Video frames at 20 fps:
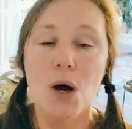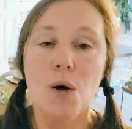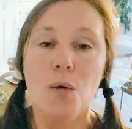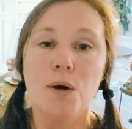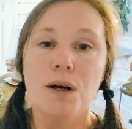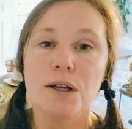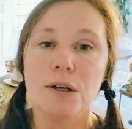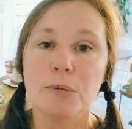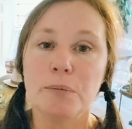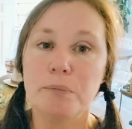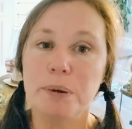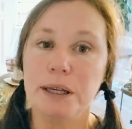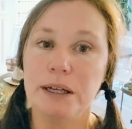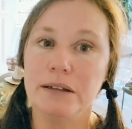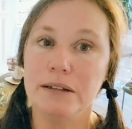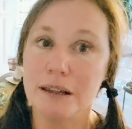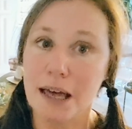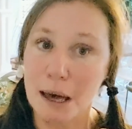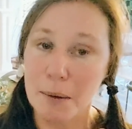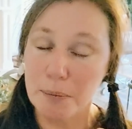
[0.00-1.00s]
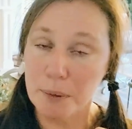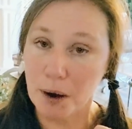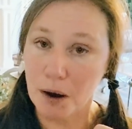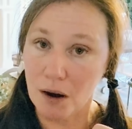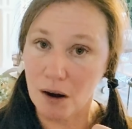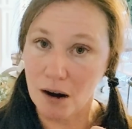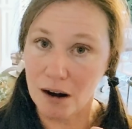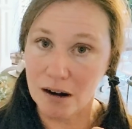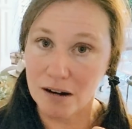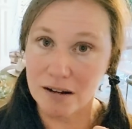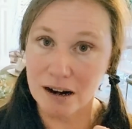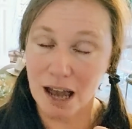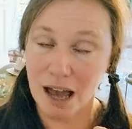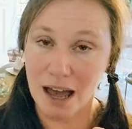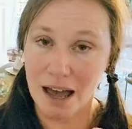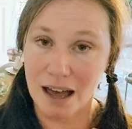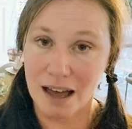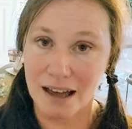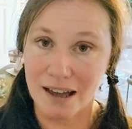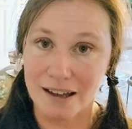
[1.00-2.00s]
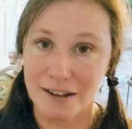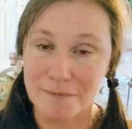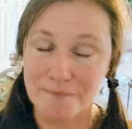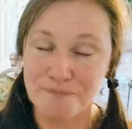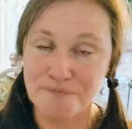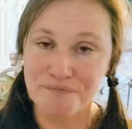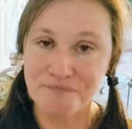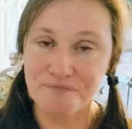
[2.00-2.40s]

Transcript: We'll pill up our